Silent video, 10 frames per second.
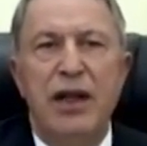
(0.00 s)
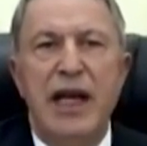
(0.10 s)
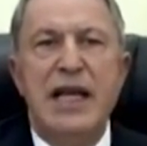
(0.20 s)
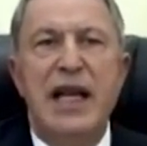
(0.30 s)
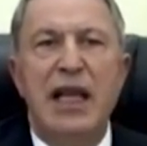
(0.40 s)

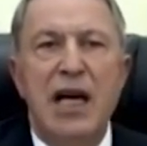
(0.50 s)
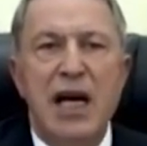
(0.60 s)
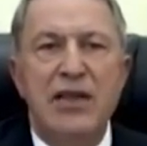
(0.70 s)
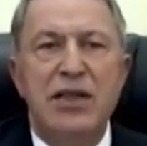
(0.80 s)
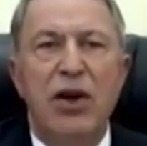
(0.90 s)
In an
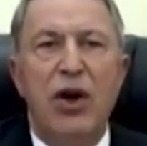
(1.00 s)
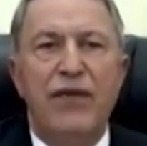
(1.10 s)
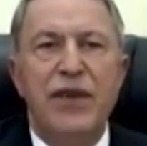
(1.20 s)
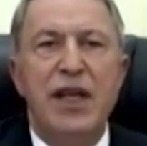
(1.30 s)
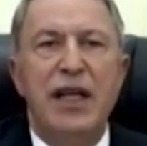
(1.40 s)
alliance
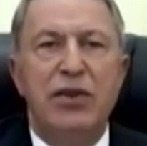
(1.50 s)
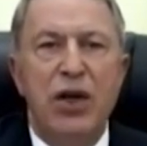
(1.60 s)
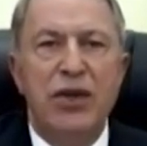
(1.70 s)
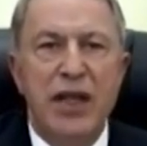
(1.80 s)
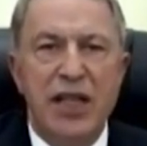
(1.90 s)
of the
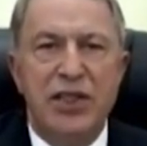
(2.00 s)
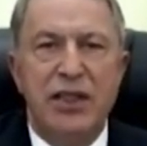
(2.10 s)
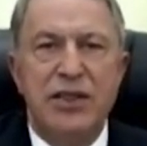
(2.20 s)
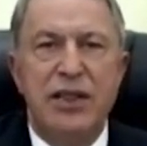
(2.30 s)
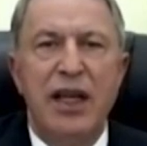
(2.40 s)
30
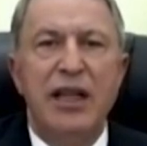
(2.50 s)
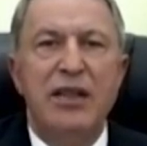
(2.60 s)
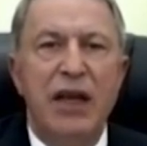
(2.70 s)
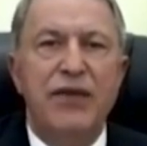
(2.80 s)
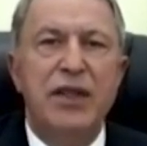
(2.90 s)
nations,
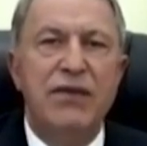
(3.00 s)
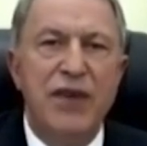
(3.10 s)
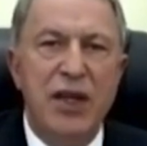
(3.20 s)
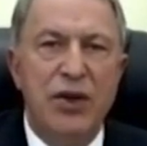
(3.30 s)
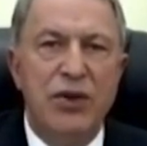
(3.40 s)
different
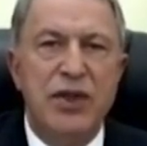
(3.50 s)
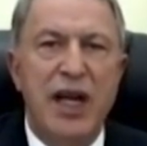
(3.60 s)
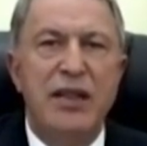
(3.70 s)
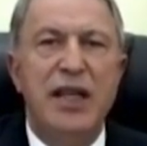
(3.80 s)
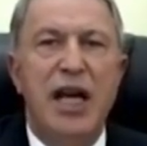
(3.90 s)
views
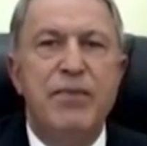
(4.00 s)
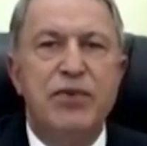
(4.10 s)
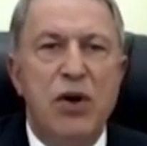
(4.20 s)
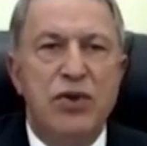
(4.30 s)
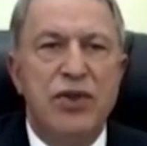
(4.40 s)
and the
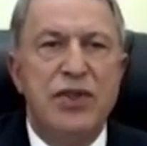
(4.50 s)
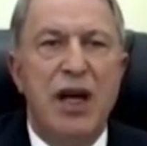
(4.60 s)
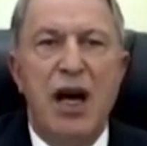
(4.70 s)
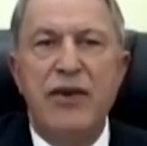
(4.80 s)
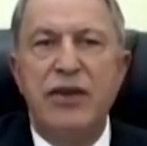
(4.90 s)
approaches
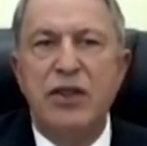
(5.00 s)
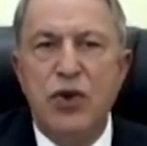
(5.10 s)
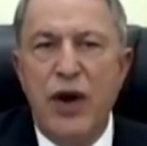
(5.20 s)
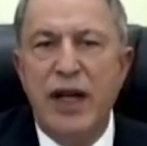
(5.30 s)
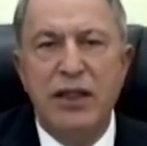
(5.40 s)
are
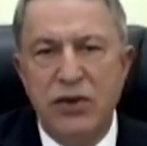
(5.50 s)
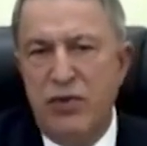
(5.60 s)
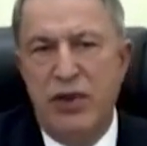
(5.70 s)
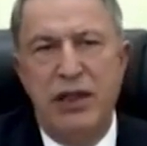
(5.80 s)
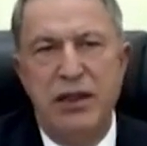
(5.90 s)
quite
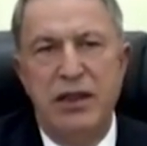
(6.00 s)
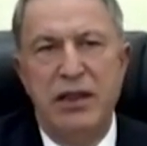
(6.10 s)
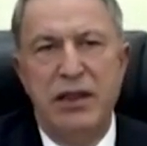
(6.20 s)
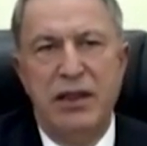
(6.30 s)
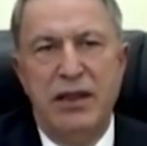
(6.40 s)
normal.
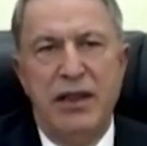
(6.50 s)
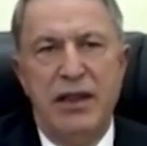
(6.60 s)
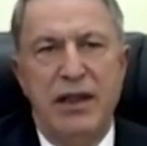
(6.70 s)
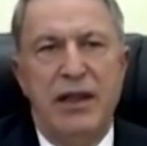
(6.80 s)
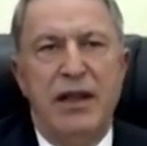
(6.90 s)

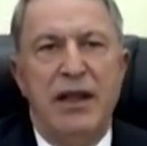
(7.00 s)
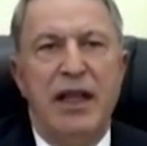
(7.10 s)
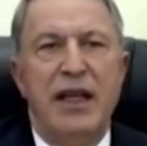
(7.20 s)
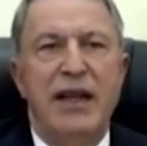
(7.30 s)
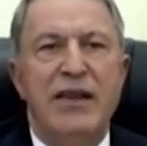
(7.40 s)

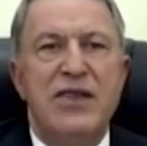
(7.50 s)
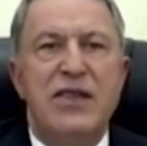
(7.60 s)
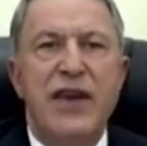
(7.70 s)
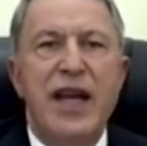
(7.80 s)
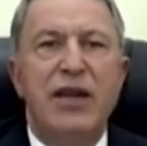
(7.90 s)
The
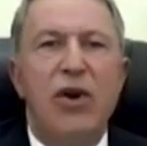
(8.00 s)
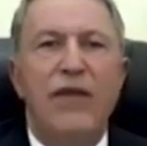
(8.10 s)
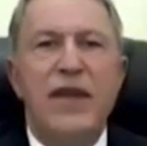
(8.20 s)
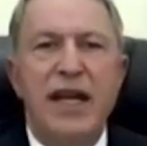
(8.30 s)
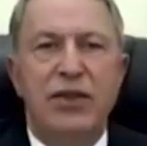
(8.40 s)
strength of
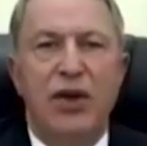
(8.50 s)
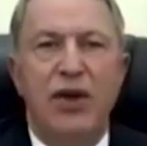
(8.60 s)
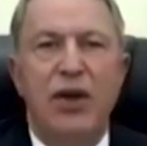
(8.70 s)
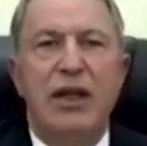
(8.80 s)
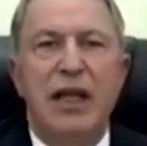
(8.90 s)

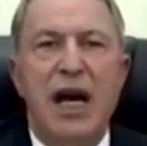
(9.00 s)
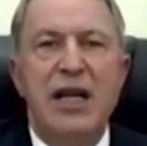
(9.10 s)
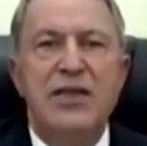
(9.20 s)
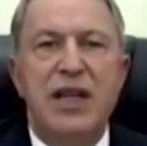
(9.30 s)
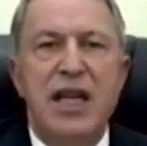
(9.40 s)
NATO
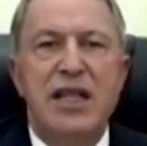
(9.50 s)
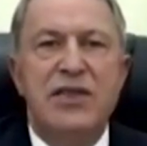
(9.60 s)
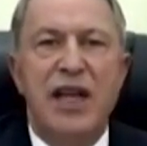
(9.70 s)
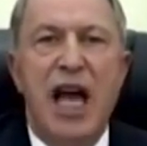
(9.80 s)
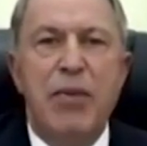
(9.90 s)
lies in its
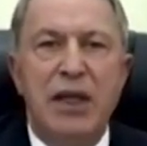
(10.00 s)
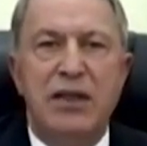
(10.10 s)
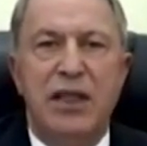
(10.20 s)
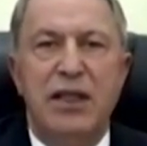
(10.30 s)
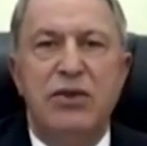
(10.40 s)

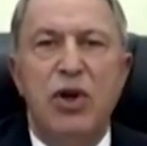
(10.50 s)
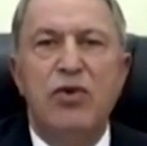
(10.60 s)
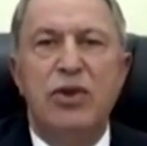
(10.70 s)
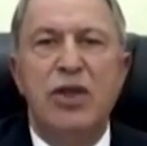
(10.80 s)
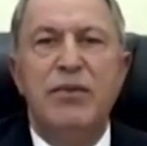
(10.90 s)
ability to
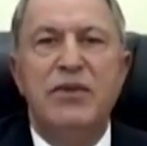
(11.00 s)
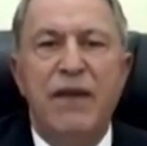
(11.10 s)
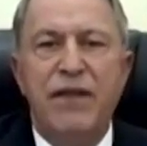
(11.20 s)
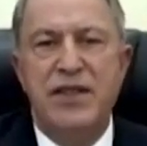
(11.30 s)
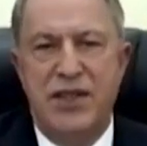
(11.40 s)
overcome
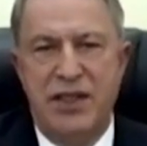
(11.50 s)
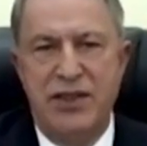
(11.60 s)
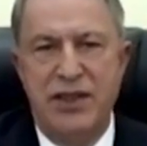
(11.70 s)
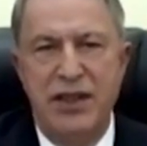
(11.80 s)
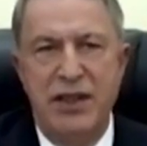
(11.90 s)
differences.